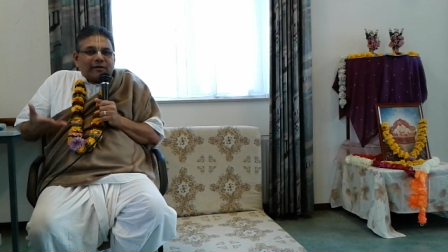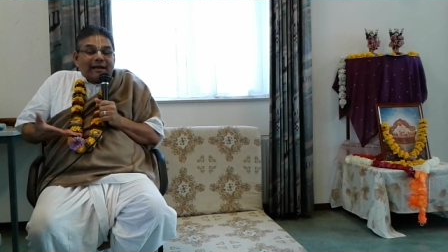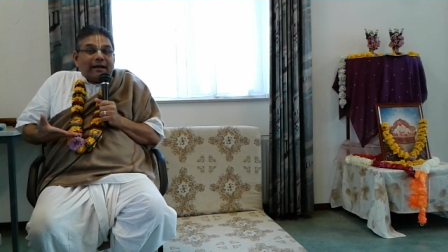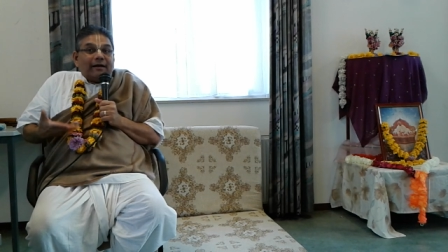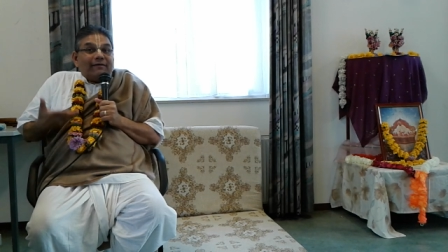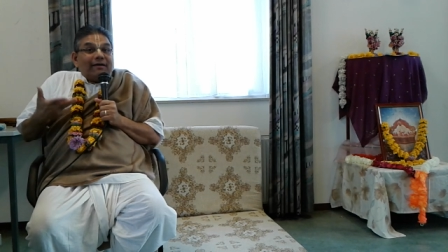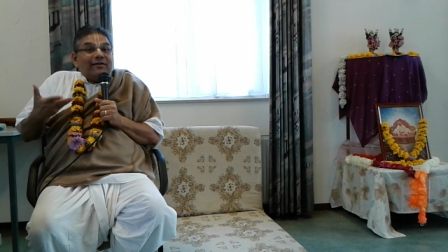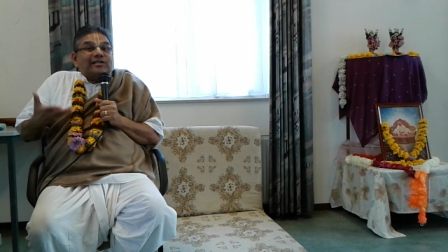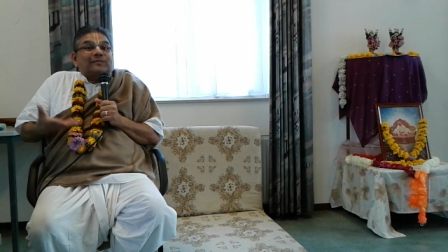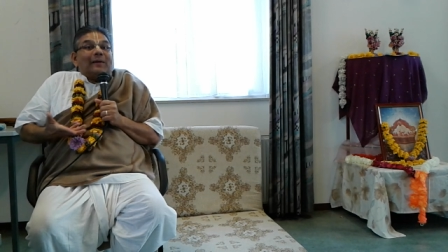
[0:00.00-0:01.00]
and when
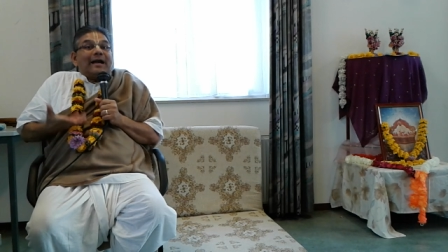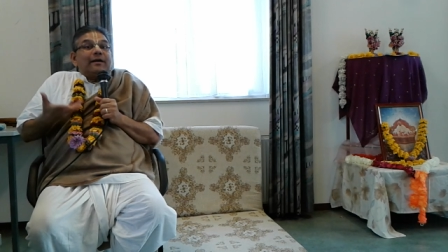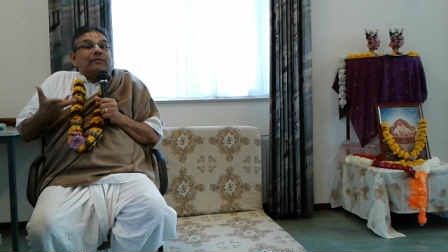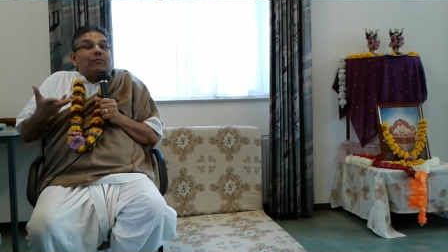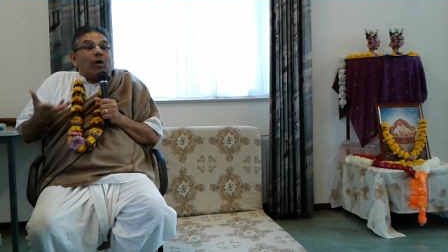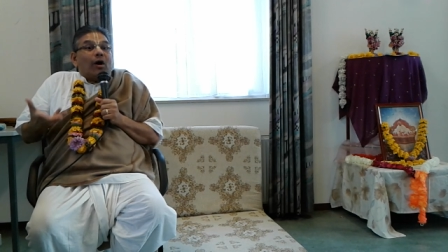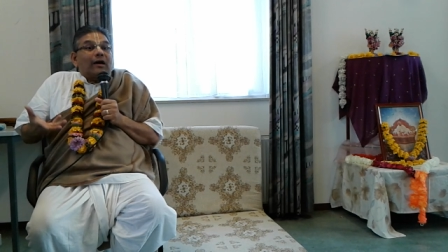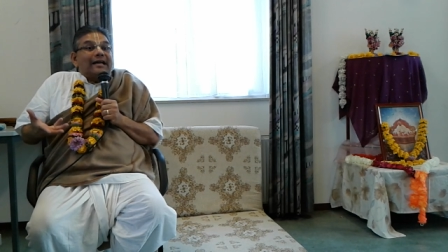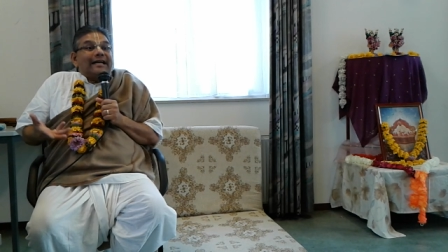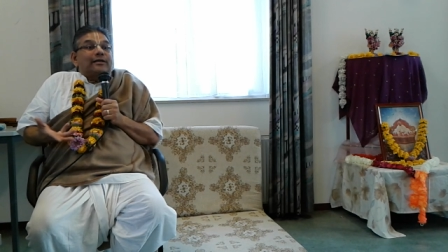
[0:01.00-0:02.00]
we spend
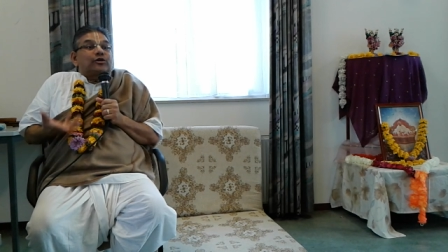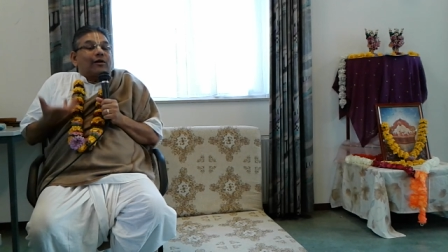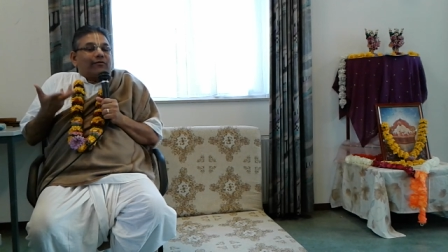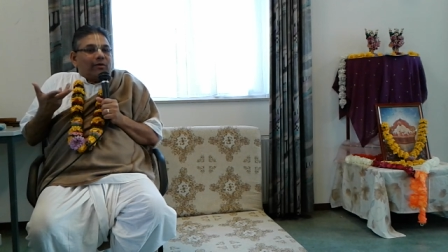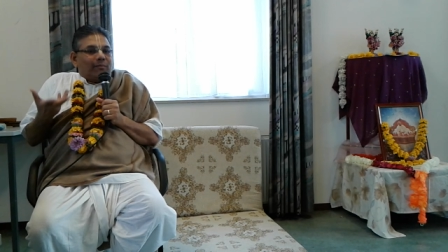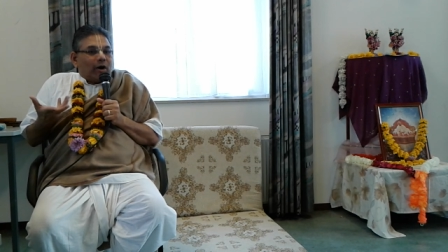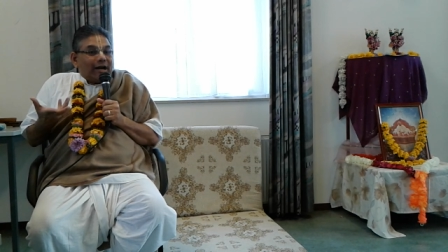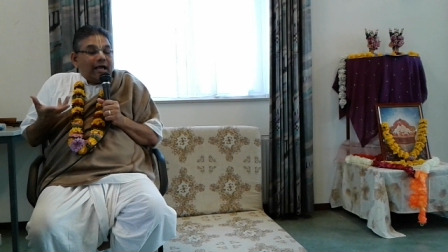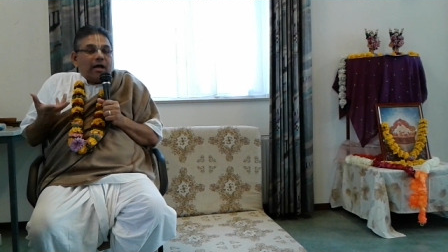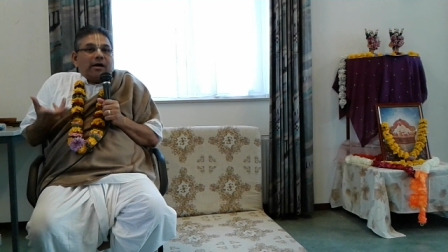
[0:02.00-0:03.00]
more needs of our
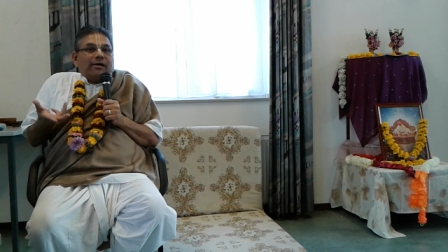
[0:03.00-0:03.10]
body,